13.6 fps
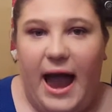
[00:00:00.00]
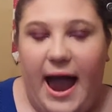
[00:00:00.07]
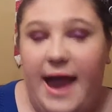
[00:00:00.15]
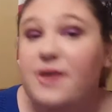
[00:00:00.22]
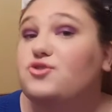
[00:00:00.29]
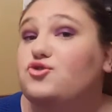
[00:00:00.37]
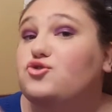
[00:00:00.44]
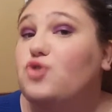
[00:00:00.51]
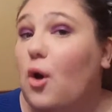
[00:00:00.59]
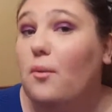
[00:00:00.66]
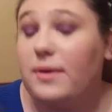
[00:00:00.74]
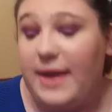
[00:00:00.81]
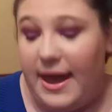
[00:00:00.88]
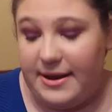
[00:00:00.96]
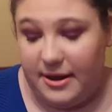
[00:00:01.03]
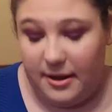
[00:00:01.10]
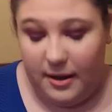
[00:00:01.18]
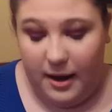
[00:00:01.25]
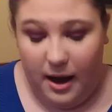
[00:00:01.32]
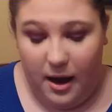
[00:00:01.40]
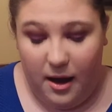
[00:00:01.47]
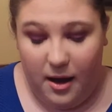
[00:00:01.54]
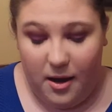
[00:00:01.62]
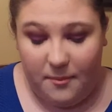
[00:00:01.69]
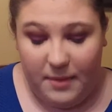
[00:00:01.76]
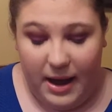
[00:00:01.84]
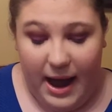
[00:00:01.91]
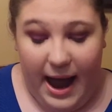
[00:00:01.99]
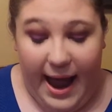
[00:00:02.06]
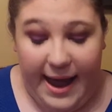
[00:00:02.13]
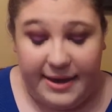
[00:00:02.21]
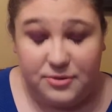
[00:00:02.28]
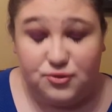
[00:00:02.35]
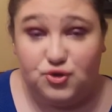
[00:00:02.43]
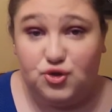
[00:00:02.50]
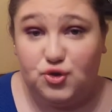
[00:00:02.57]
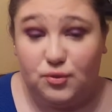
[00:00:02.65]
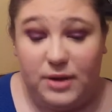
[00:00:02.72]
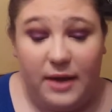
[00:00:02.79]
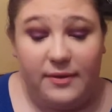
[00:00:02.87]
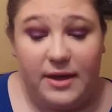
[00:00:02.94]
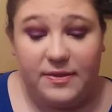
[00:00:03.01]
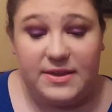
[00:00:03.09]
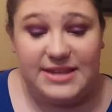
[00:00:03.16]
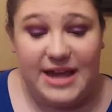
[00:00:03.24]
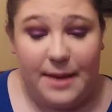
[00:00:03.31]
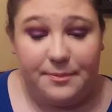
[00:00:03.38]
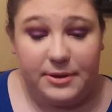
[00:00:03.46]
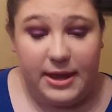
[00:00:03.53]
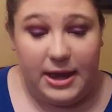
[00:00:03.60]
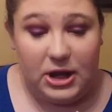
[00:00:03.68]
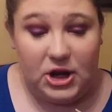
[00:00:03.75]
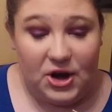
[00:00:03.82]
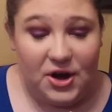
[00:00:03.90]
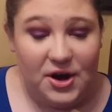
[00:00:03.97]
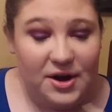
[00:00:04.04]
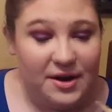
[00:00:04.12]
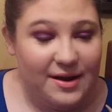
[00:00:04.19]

I don't get it. I do not like this applicator.